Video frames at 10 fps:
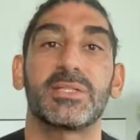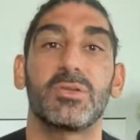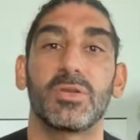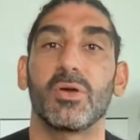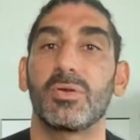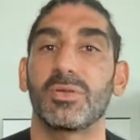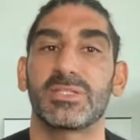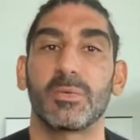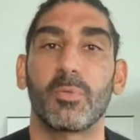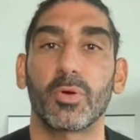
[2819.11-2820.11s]
you to go to a
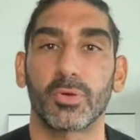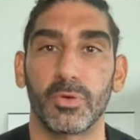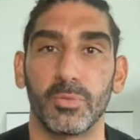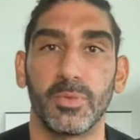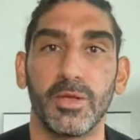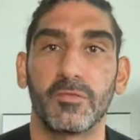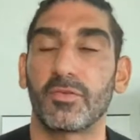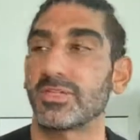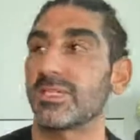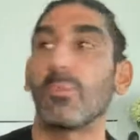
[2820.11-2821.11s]
support group
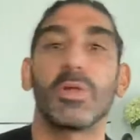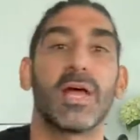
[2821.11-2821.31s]
for someone